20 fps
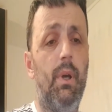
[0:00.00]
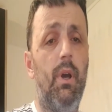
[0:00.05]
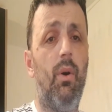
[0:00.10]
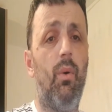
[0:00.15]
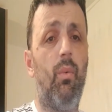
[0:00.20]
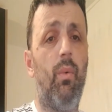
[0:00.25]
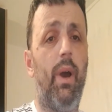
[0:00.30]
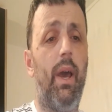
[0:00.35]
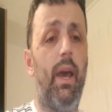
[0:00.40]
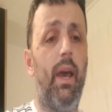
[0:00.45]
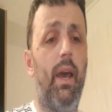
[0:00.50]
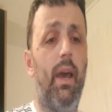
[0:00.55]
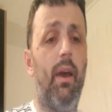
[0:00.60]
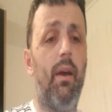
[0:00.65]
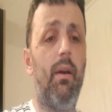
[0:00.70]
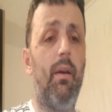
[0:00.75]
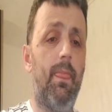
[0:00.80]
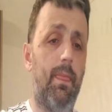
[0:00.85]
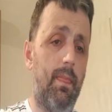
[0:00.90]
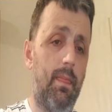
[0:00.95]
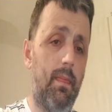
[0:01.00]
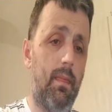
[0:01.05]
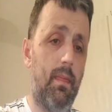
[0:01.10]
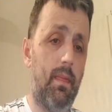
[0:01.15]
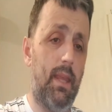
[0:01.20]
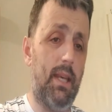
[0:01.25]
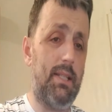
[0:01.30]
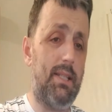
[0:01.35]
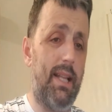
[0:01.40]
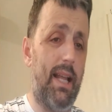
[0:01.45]
where
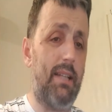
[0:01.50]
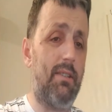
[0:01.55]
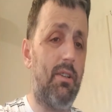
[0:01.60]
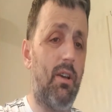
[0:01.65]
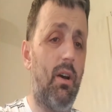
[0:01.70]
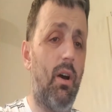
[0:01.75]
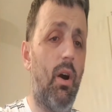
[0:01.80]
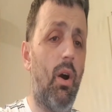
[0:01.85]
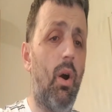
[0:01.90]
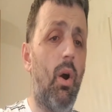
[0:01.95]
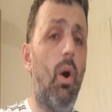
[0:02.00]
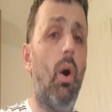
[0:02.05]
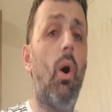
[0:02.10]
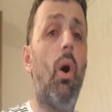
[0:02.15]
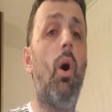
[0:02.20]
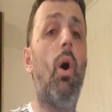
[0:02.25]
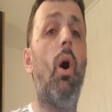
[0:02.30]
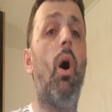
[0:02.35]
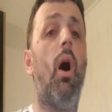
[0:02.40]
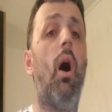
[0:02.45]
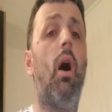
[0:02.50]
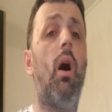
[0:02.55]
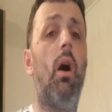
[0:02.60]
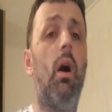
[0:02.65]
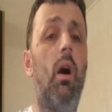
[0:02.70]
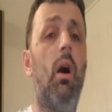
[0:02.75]
this letter kha